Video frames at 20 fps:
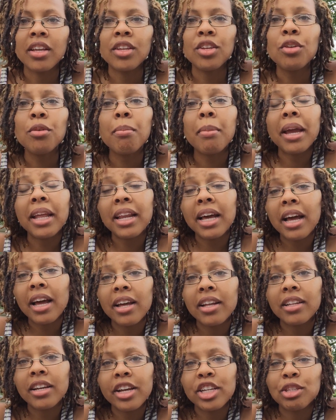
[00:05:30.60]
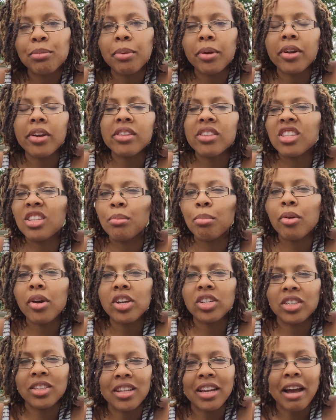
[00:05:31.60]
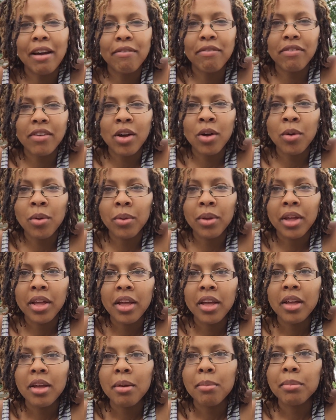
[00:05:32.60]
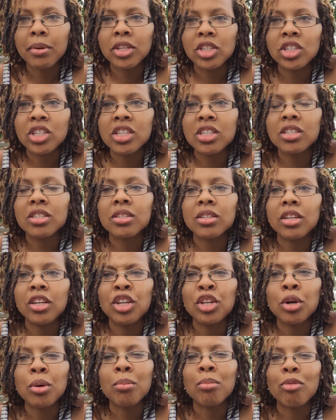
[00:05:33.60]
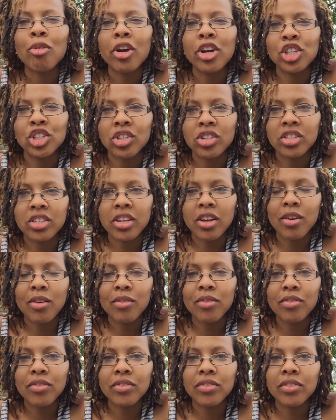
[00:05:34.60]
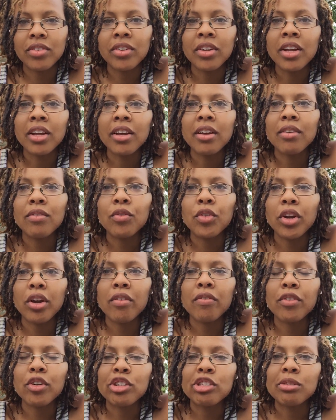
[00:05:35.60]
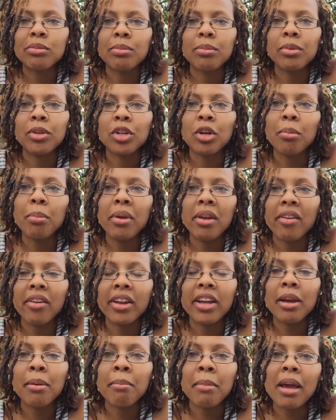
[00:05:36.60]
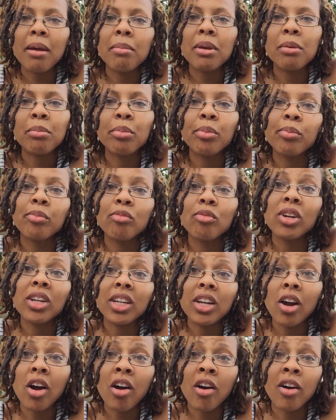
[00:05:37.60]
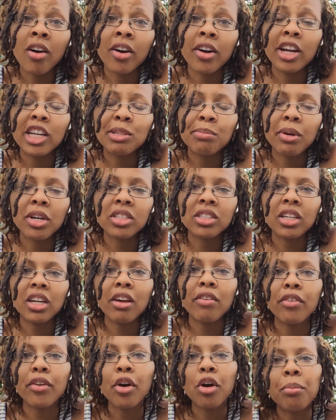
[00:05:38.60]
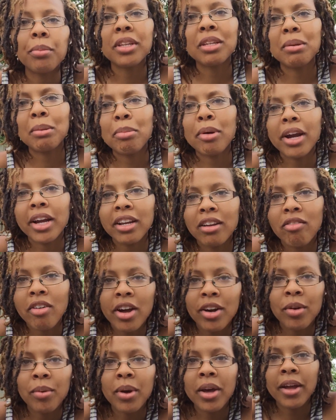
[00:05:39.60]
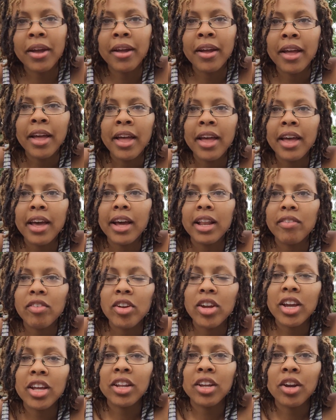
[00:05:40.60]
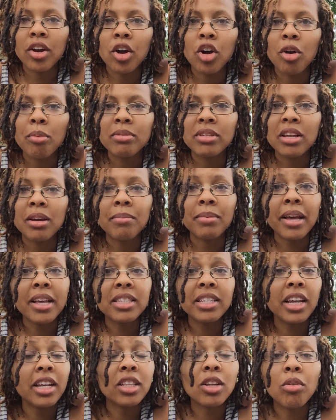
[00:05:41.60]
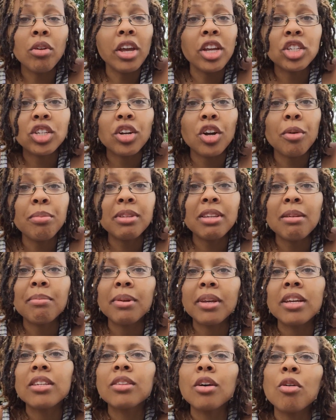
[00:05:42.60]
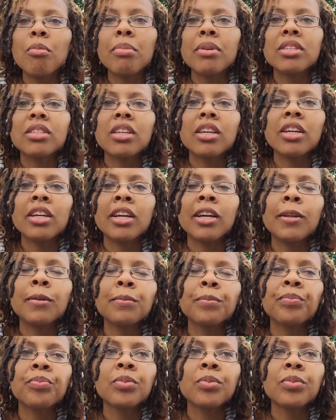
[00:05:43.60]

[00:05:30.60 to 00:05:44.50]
you may not experience the depression that I felt, but just, you know, brace yourself for your first, you know, period. It may be really hard, especially if you're hoping to be pregnant right away and if you're getting your hopes up. Not saying don't get your hopes up, because hope is good.